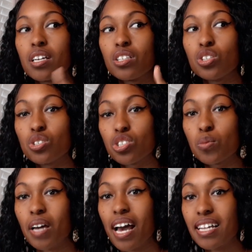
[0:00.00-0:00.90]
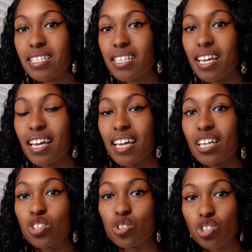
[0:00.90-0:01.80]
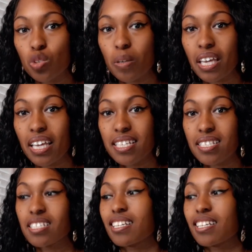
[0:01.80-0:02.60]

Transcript: YouTube content in YouTube Kids and it's